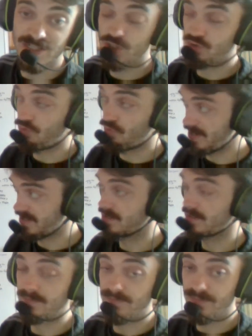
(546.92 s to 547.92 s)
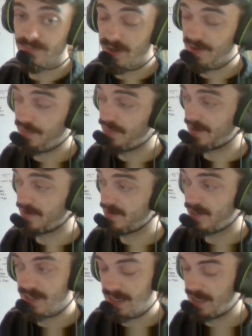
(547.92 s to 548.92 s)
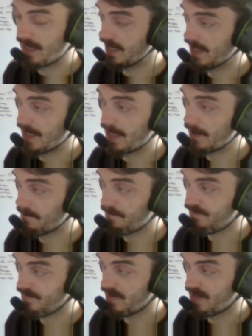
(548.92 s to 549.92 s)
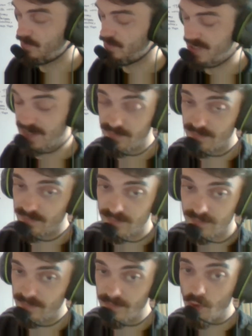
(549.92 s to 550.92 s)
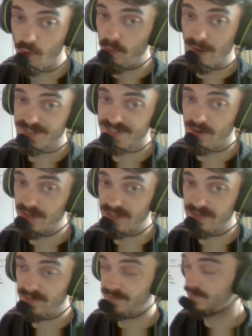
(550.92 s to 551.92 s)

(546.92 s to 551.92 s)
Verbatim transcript: shredded them, I think uh, it was even more one-sided than